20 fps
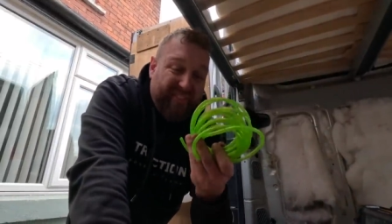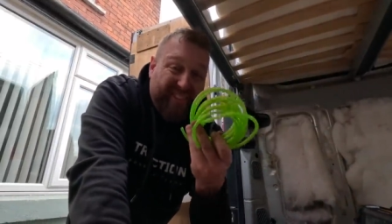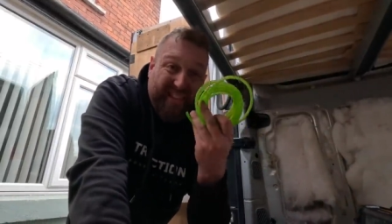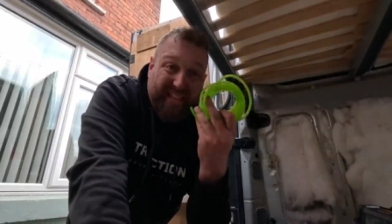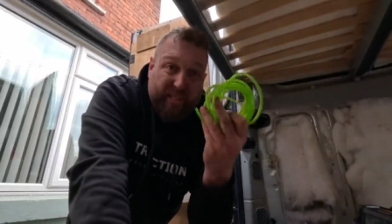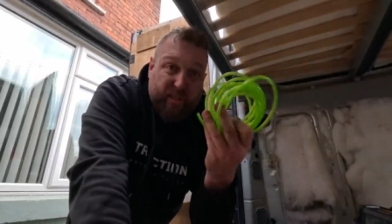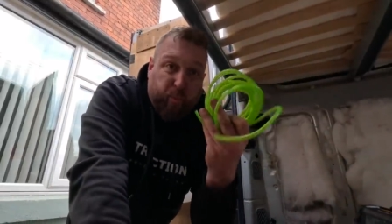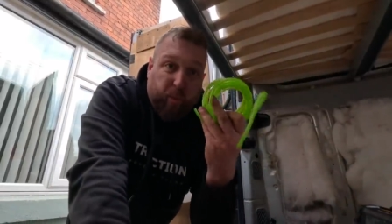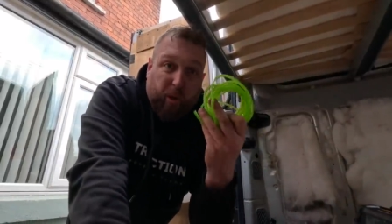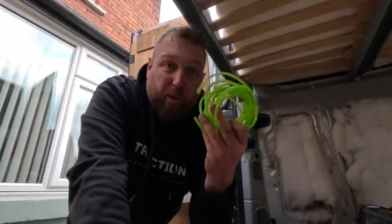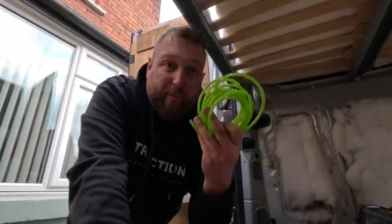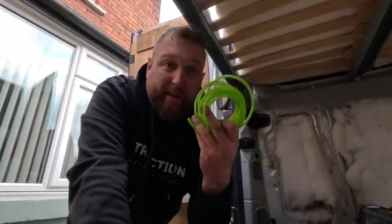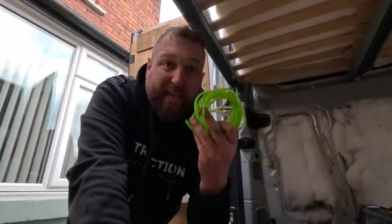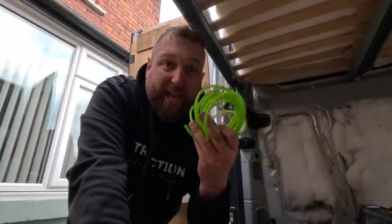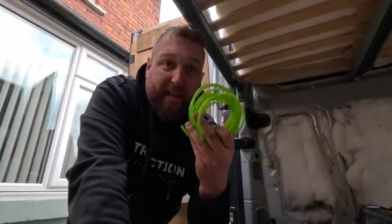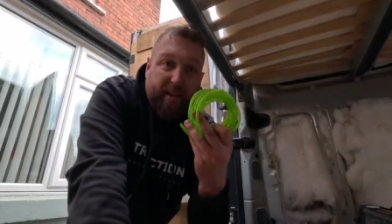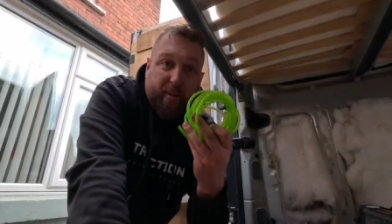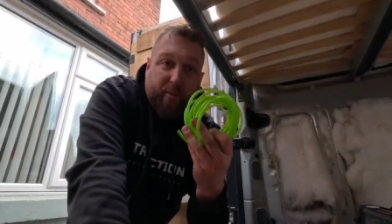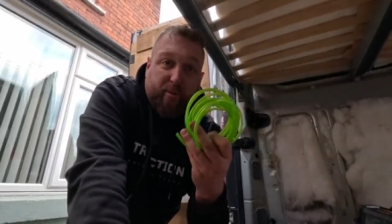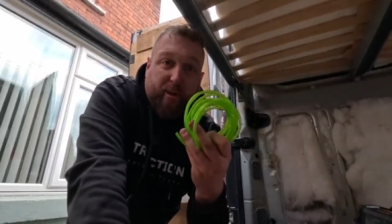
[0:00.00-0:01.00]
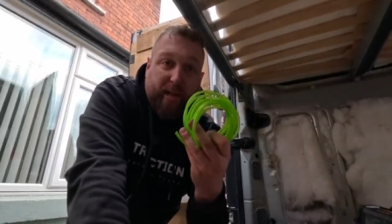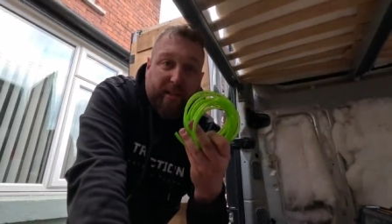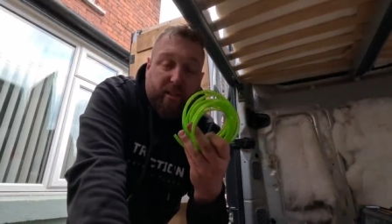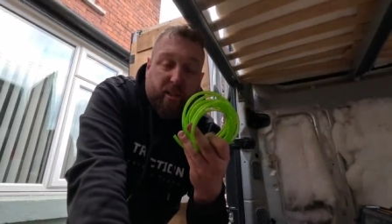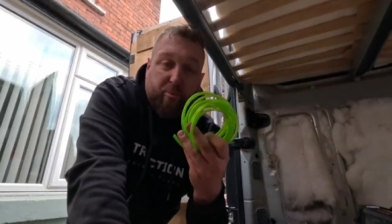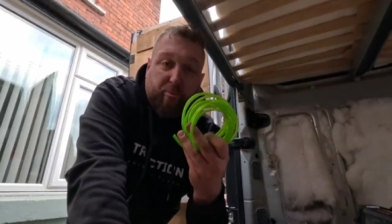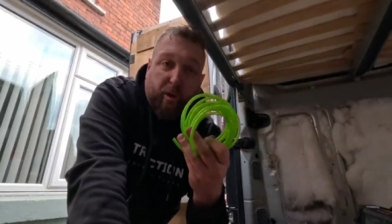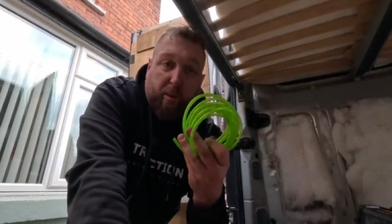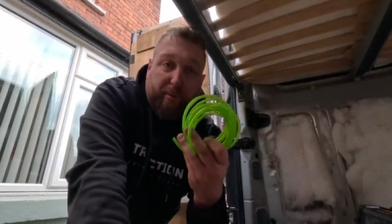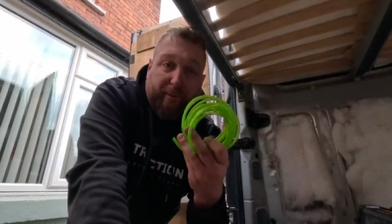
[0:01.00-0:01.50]
This will be getting
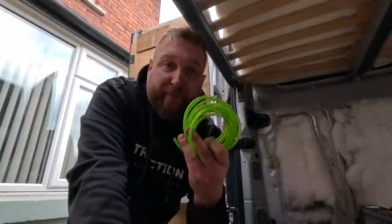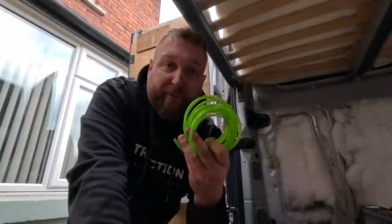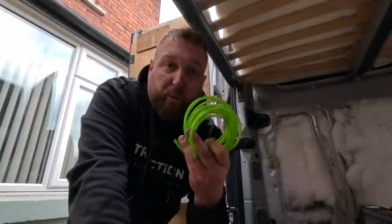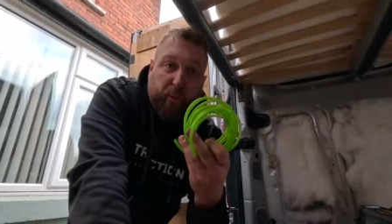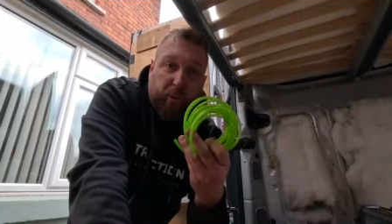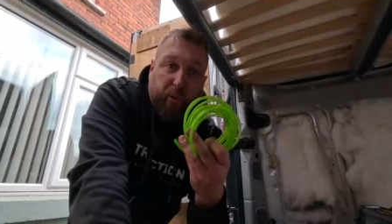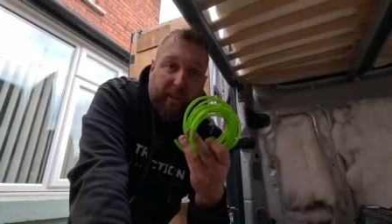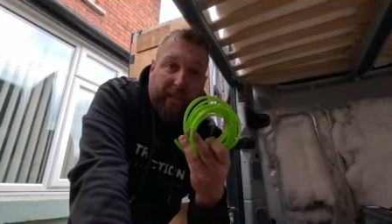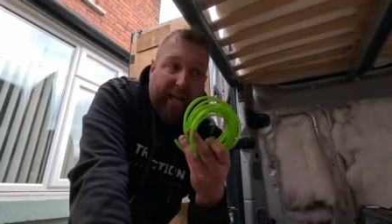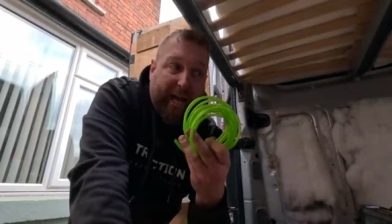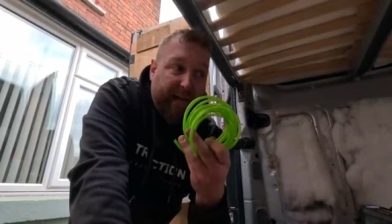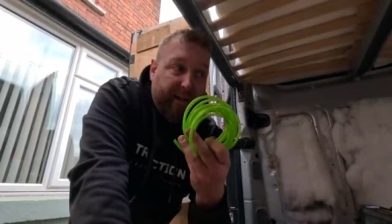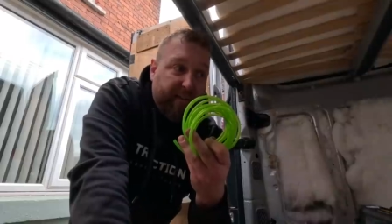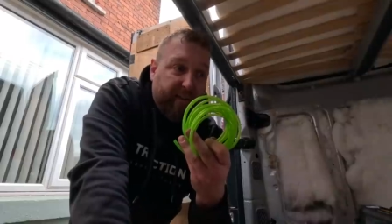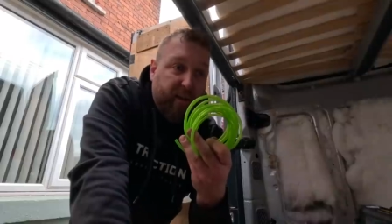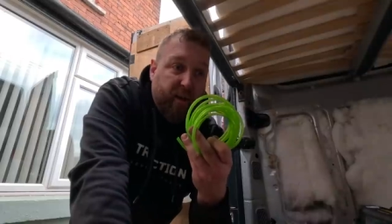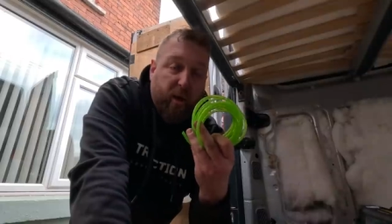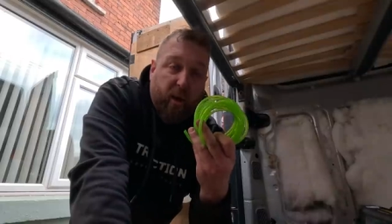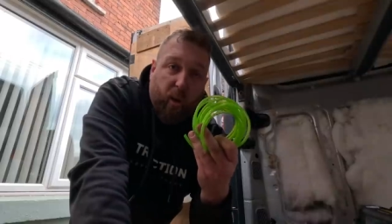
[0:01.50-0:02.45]
upgraded to proper fuel line